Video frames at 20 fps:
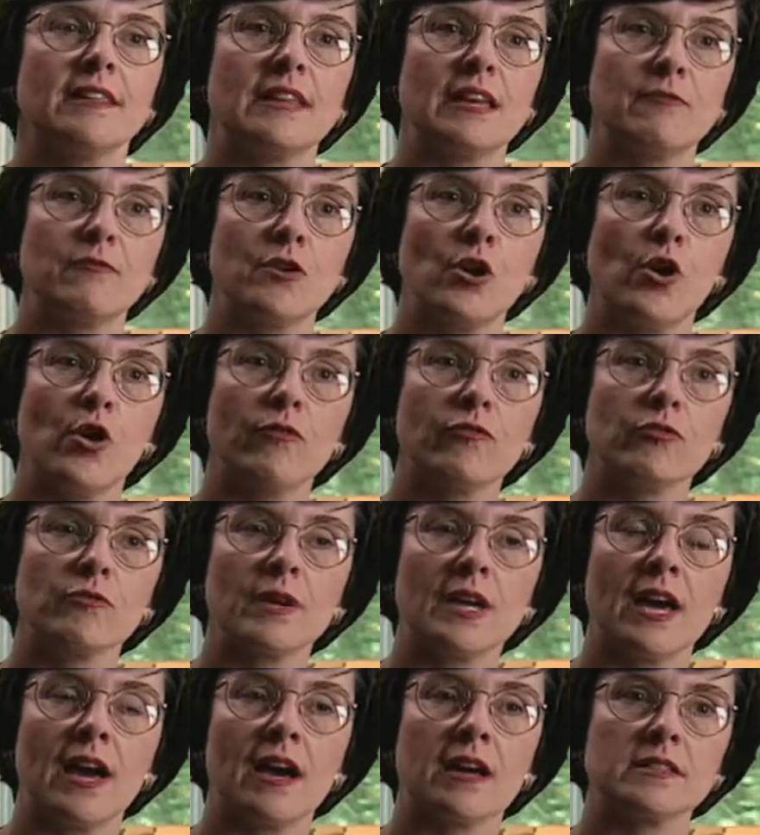they
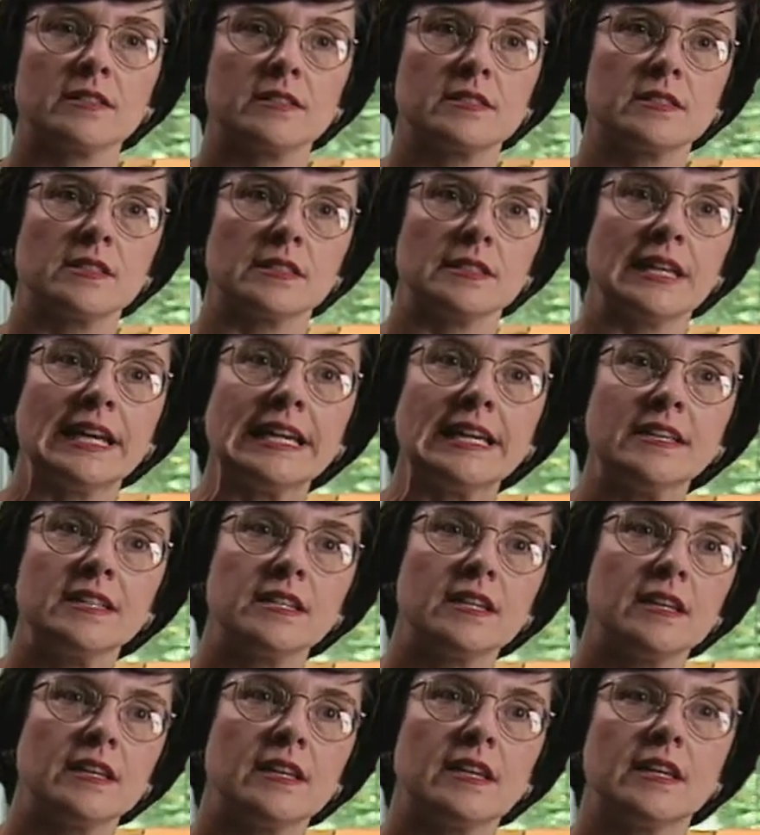overreact to
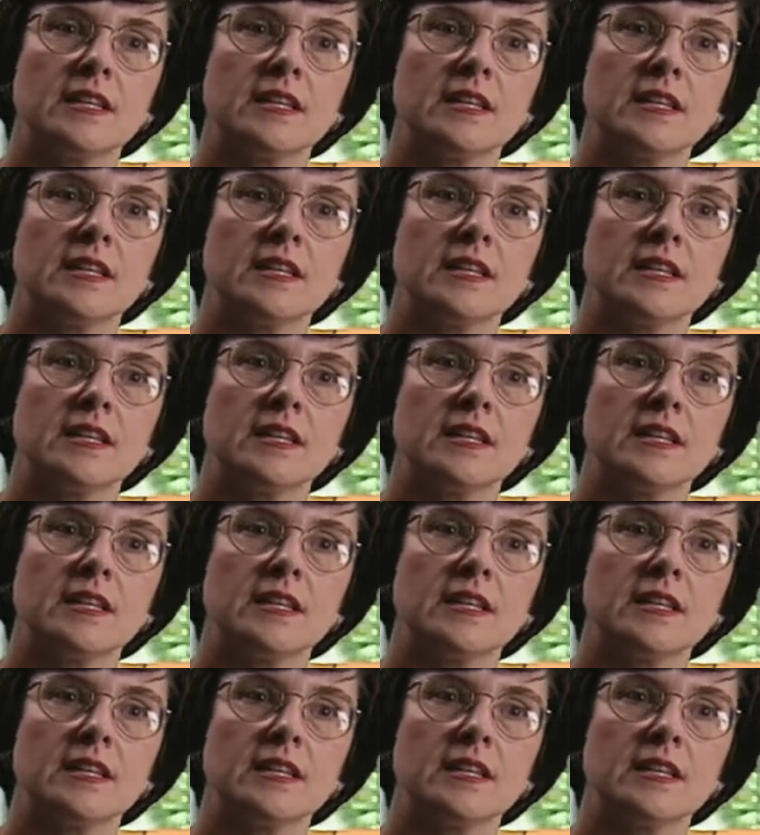light,